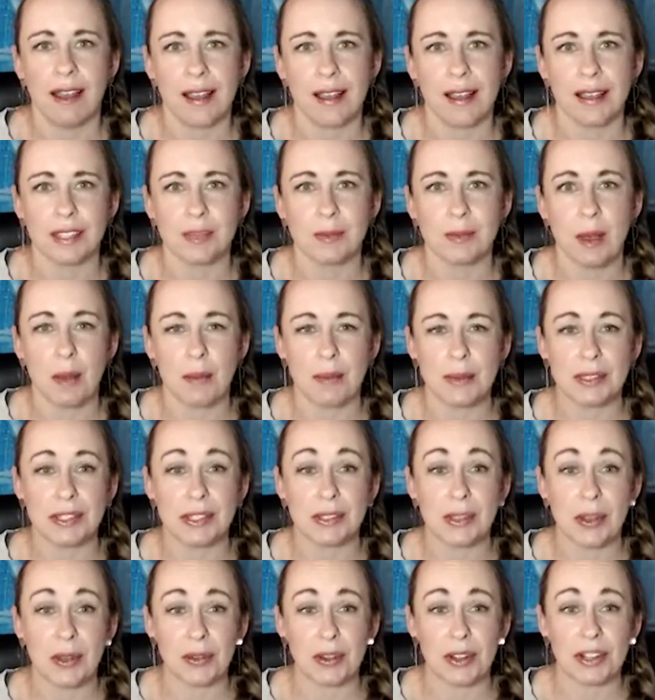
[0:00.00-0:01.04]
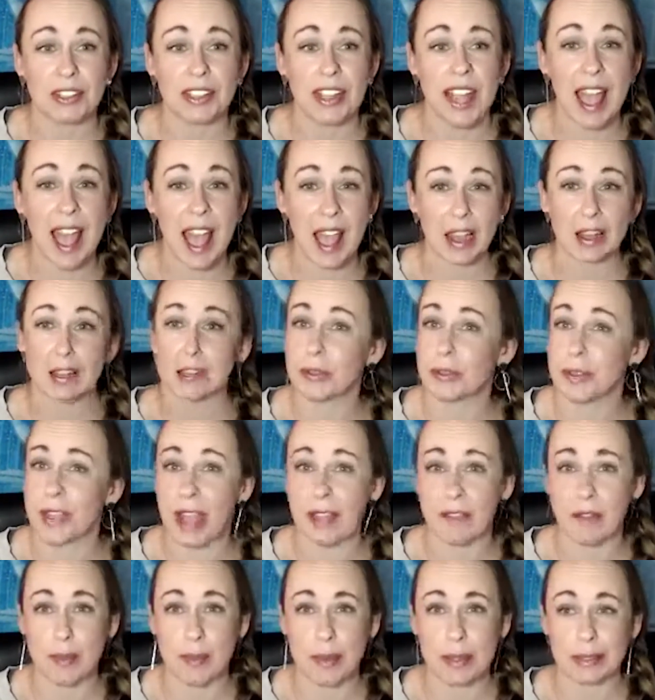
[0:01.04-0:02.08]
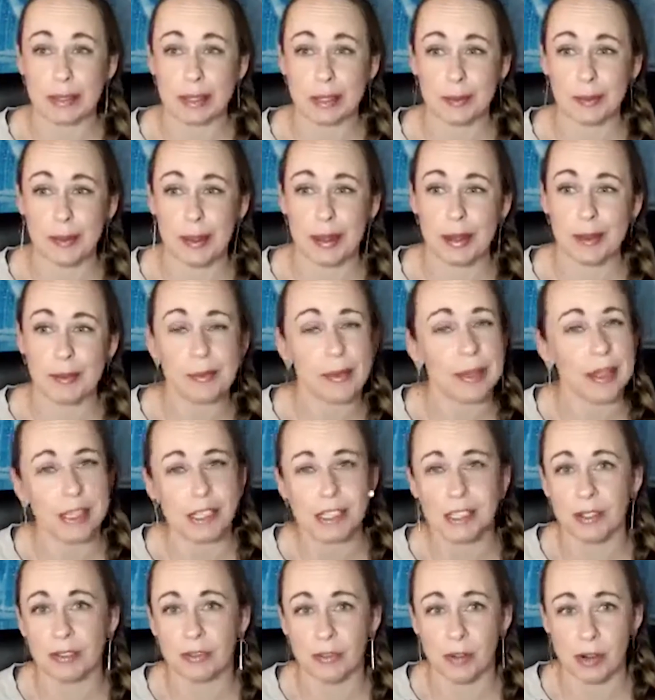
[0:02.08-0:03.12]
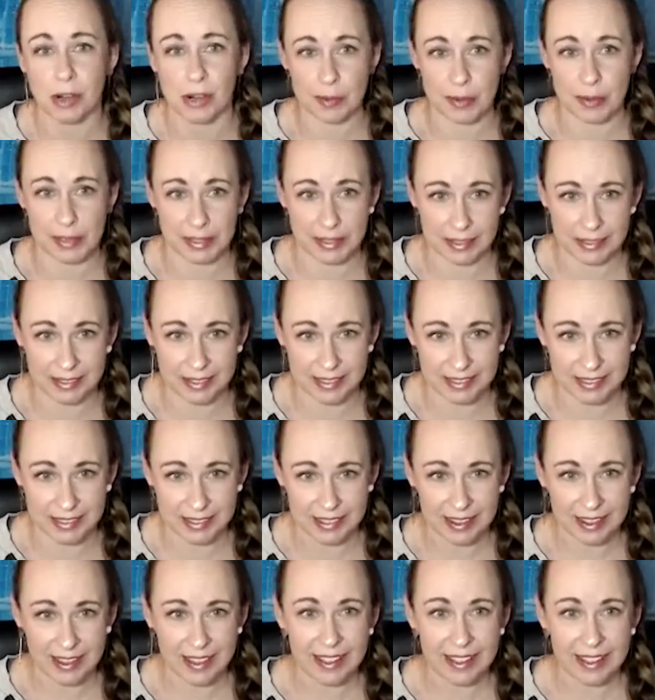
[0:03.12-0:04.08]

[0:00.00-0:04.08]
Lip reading: small business owners, actually have a business plan in place for your business.